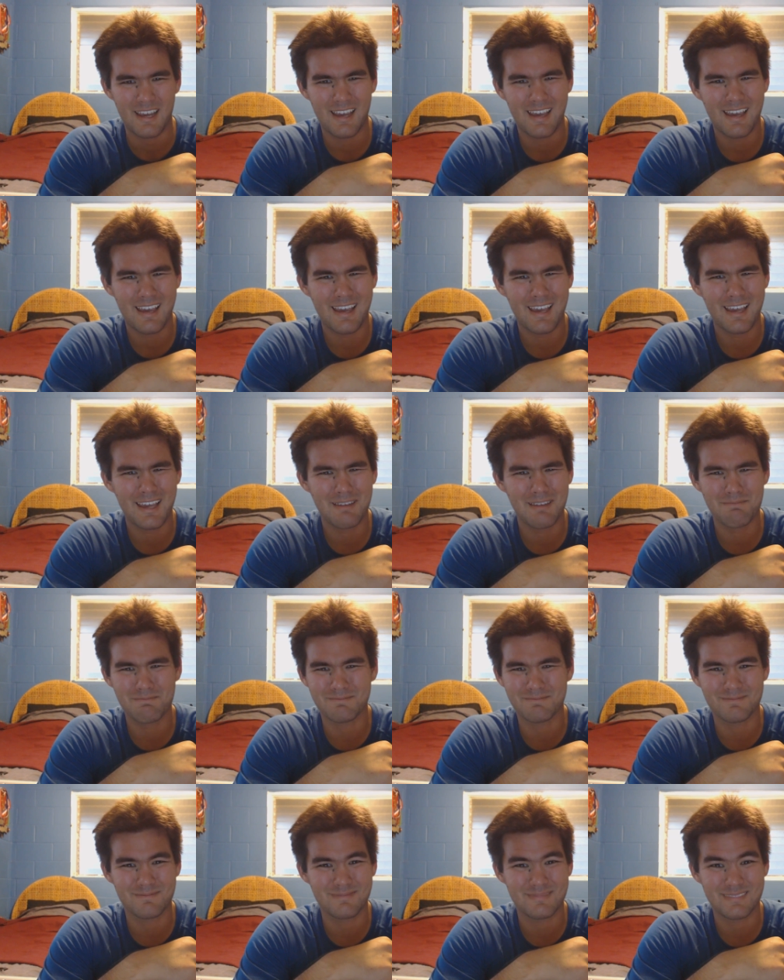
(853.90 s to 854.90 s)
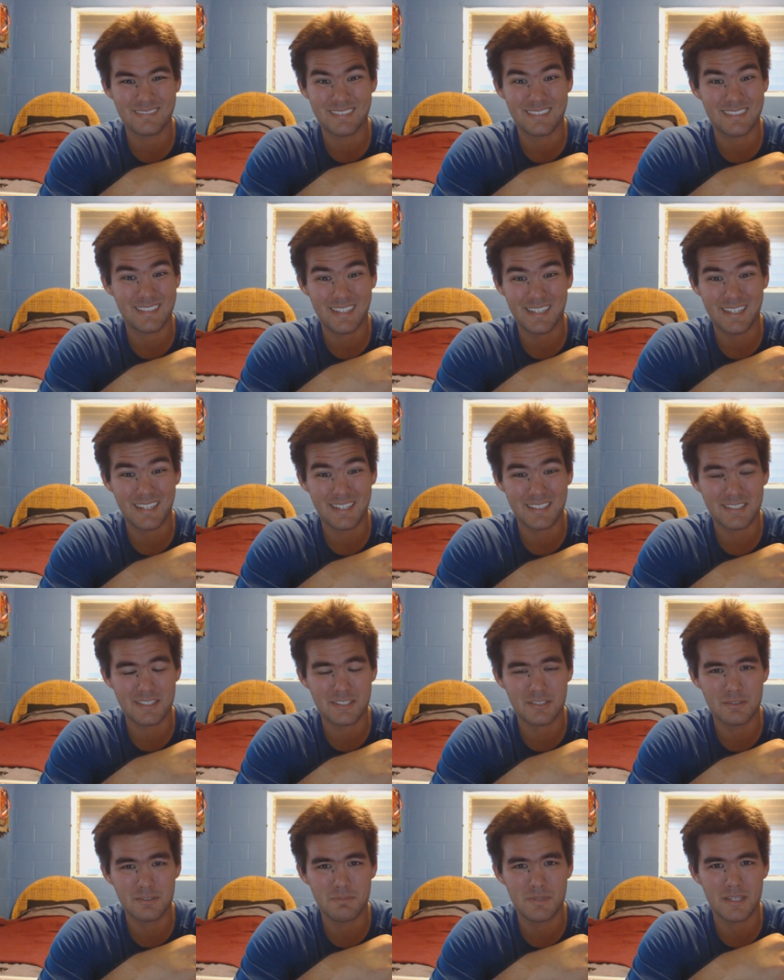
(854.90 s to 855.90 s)
I'm not
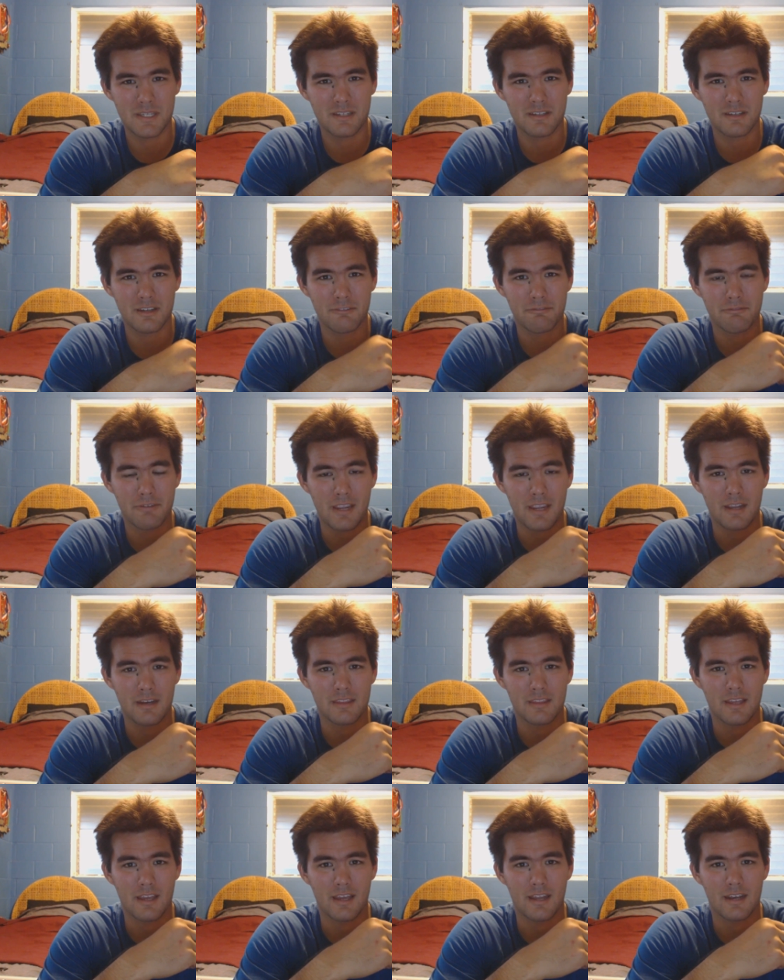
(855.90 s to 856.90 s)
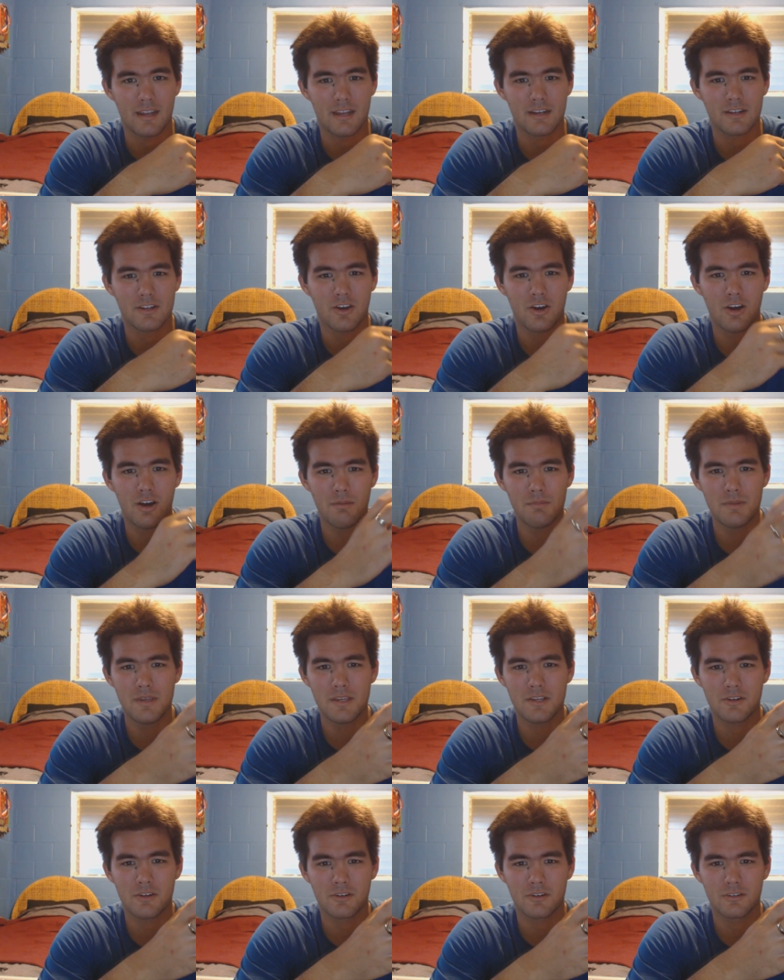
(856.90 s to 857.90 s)
too big a fan of that. And call
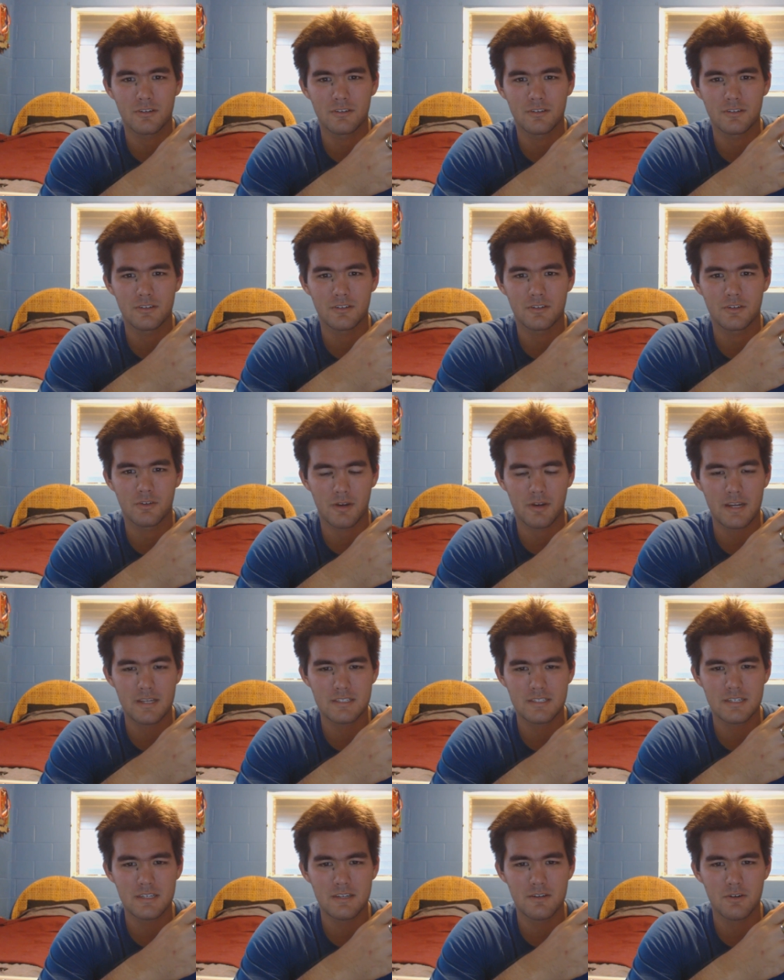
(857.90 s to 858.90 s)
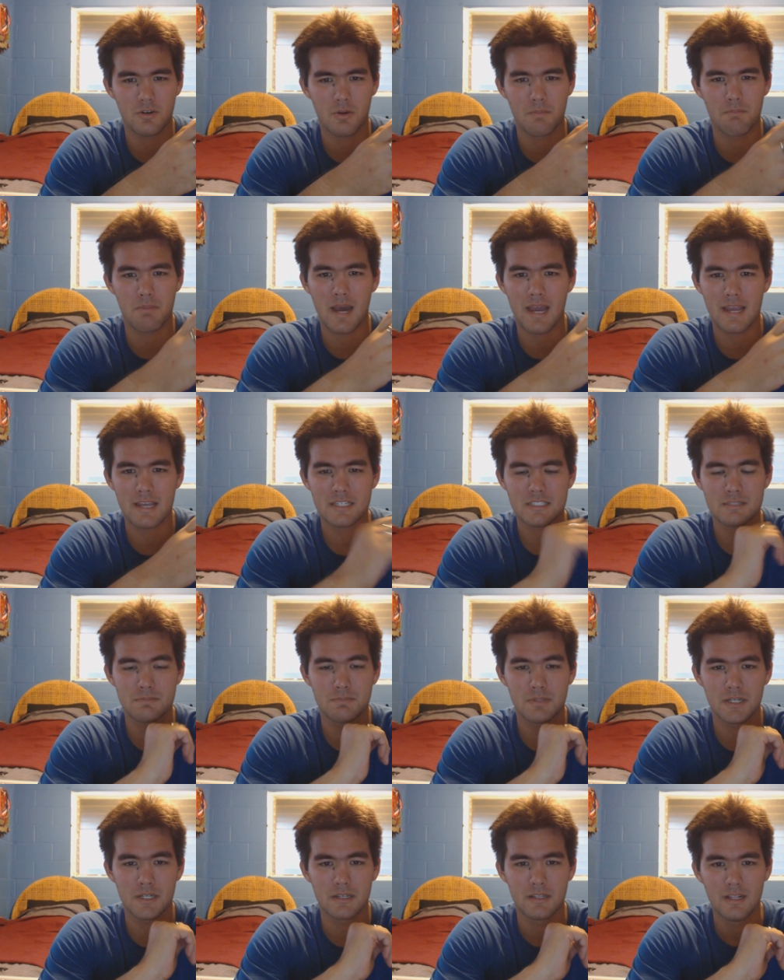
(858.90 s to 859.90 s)
me crazy or
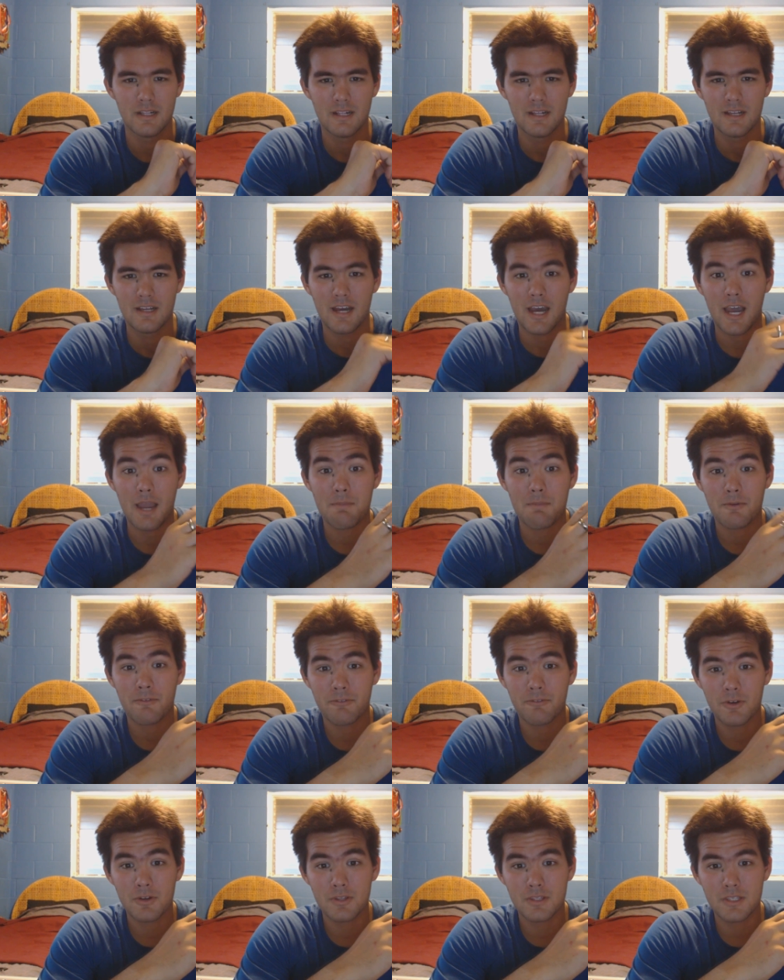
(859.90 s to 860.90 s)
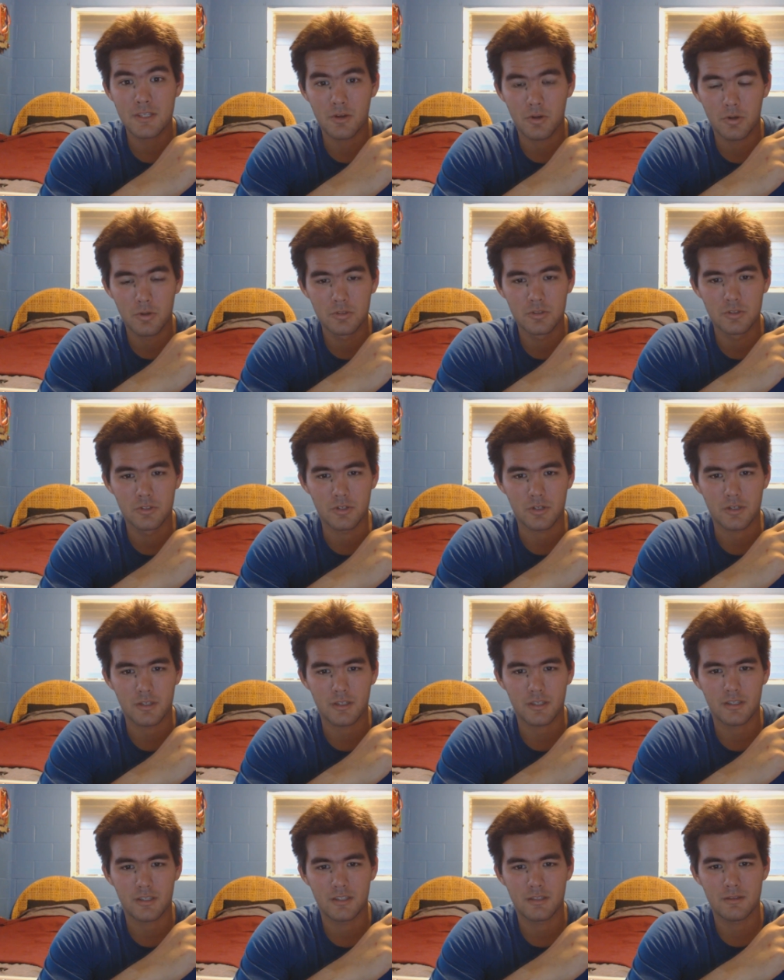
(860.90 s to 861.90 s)
biased, but I prefer the old look
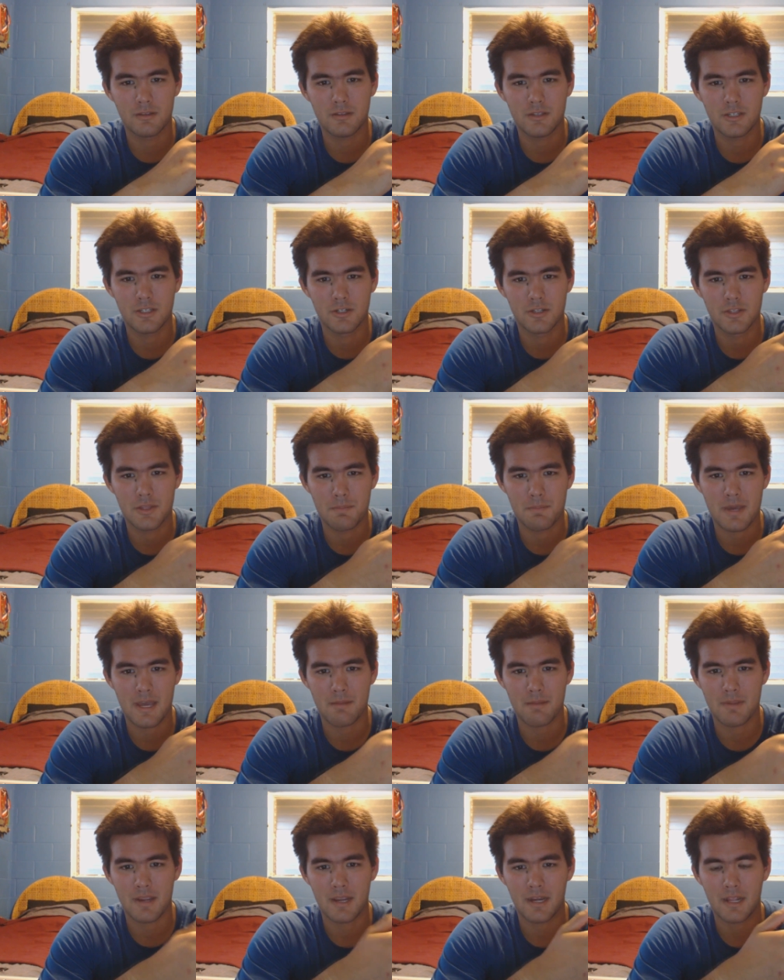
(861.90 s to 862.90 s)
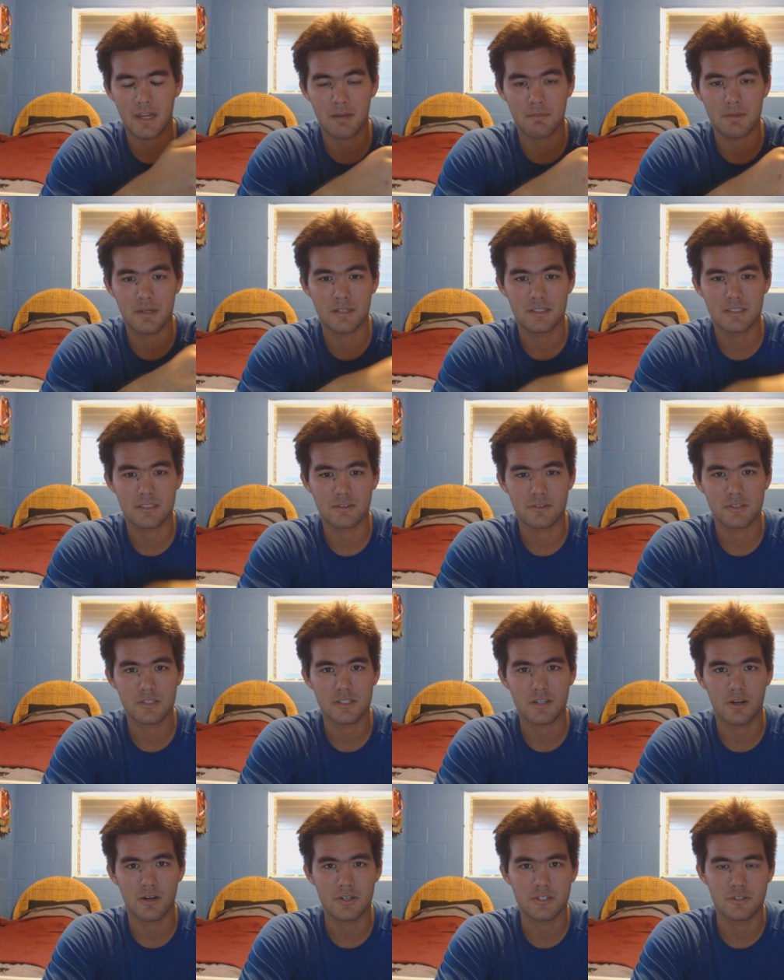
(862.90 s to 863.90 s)
in, the Batman animated
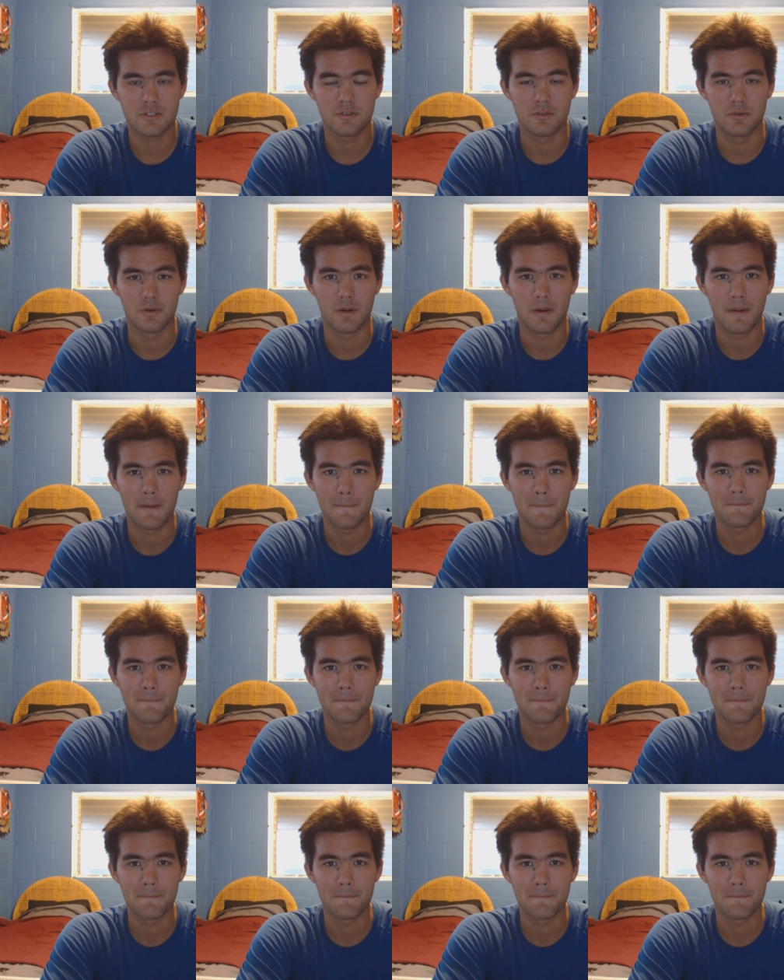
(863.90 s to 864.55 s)
series cartoon.